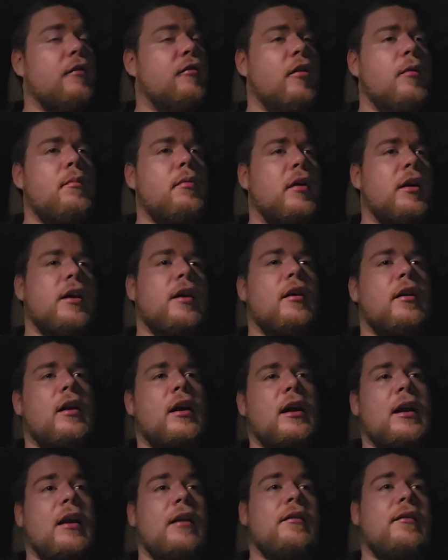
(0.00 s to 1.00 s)
I felt pretty good
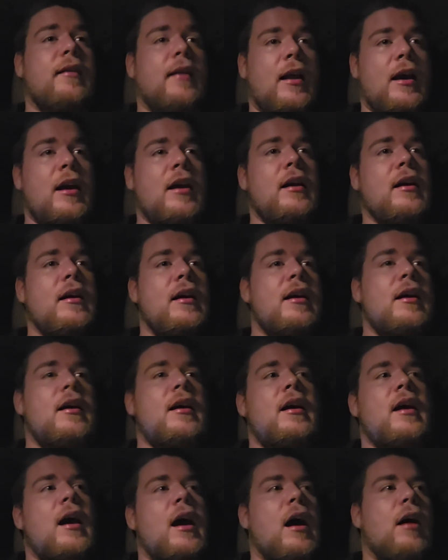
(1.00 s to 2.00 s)
again today,
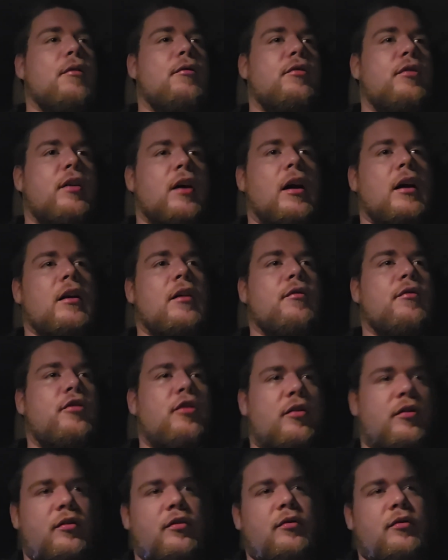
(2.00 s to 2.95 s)
outside of